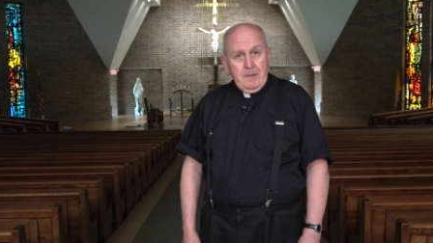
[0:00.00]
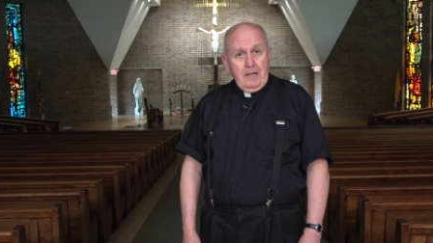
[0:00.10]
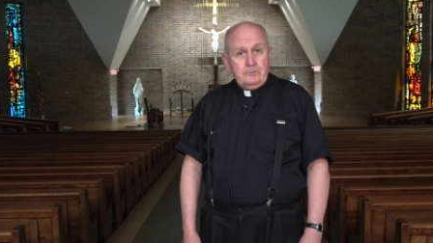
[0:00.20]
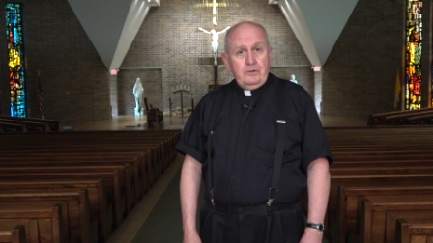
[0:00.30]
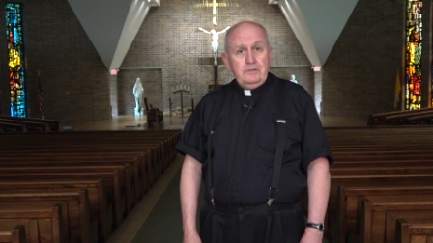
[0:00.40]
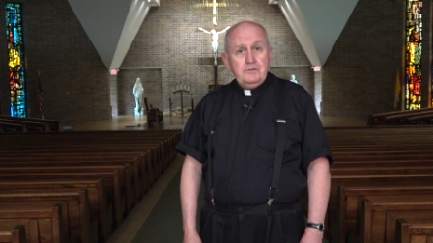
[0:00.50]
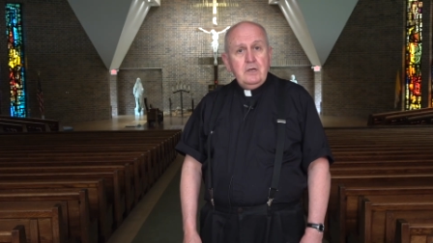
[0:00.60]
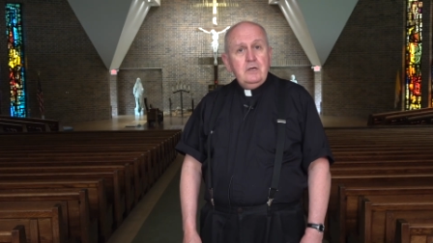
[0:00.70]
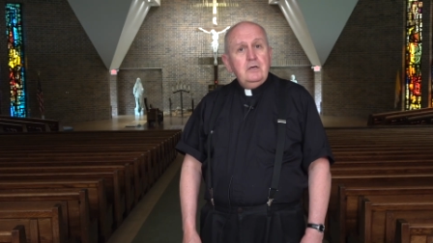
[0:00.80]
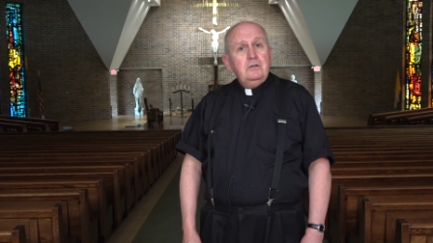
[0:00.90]
Patrick's
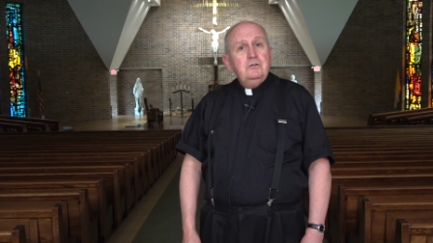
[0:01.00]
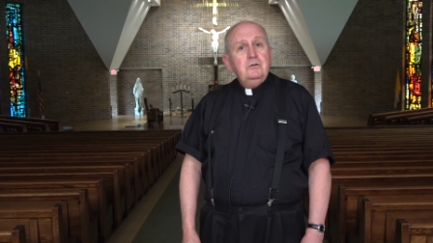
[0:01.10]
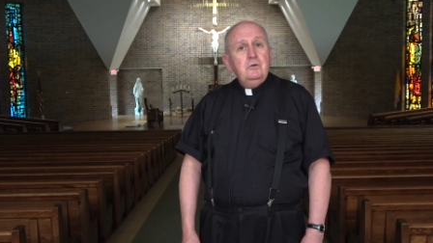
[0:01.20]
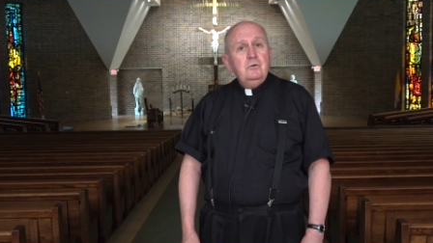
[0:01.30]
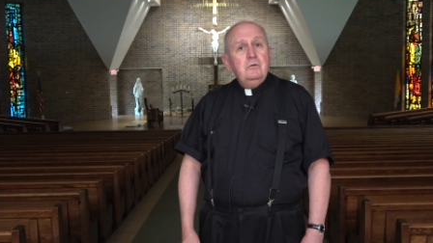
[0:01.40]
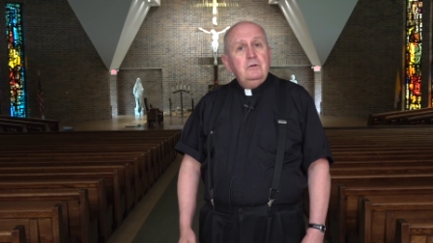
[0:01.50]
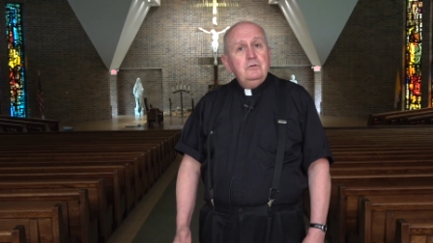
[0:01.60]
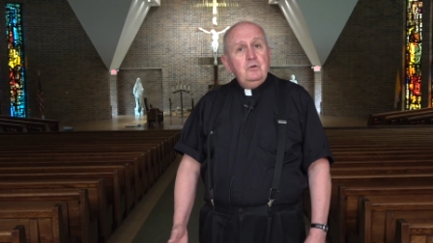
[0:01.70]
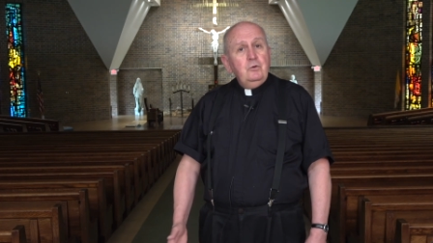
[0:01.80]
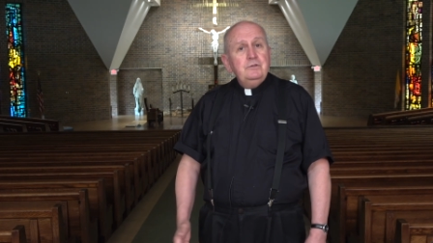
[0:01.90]
to
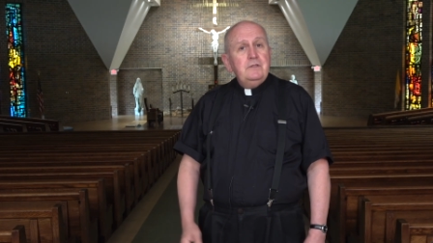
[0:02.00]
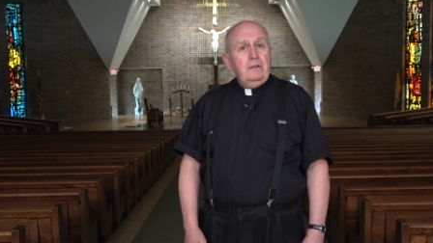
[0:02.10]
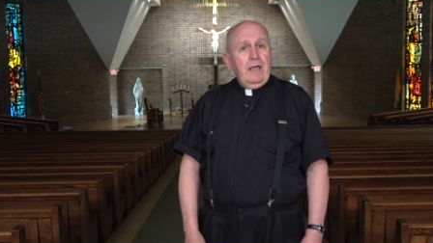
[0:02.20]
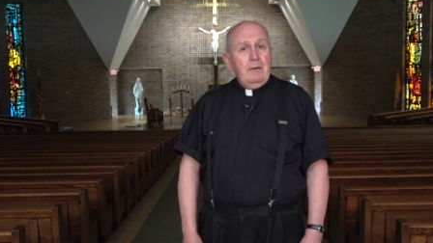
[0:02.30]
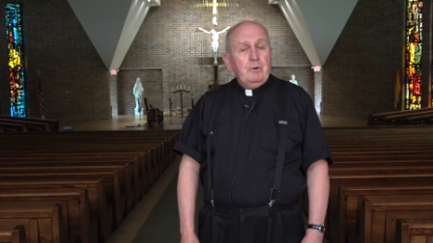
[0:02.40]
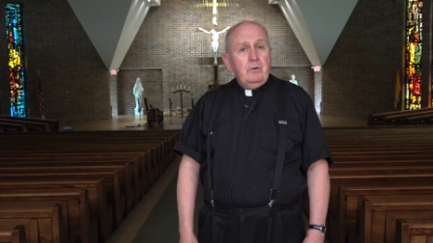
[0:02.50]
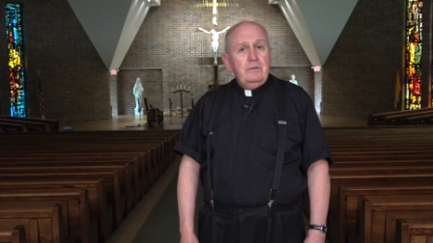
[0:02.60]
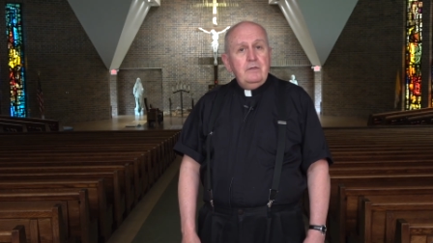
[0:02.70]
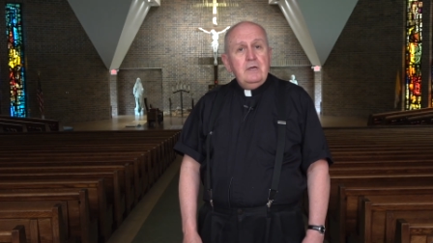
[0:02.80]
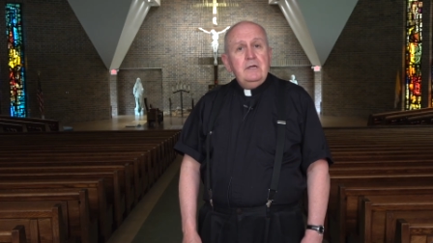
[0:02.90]
use the
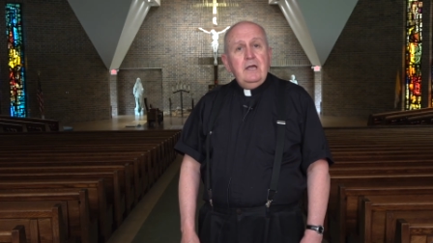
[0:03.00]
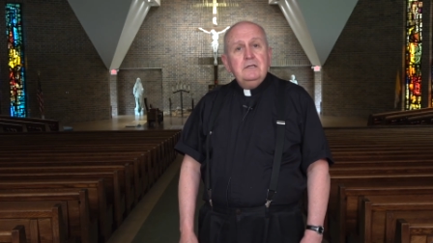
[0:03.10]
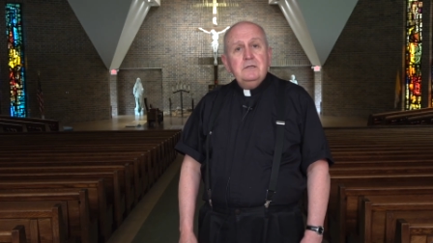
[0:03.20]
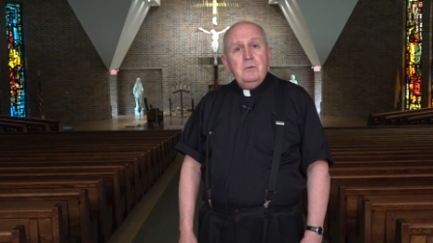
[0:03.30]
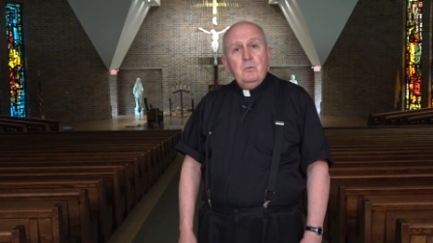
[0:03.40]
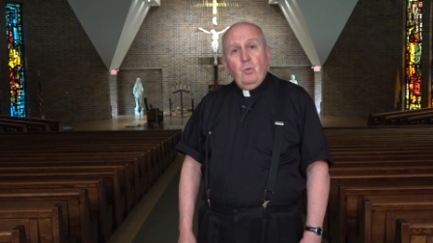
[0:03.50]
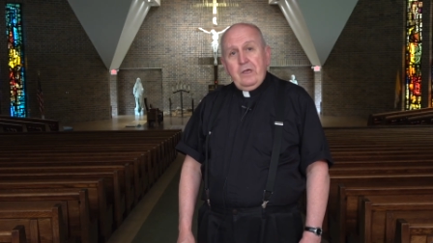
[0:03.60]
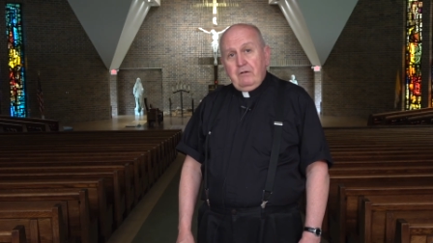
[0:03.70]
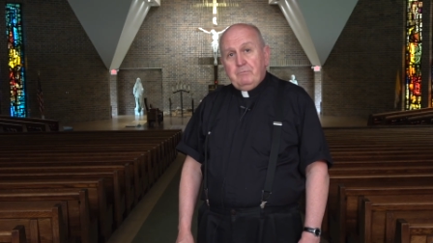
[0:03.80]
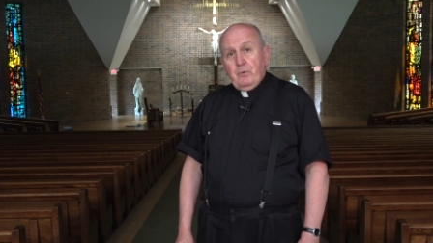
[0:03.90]
labyrinth as a way of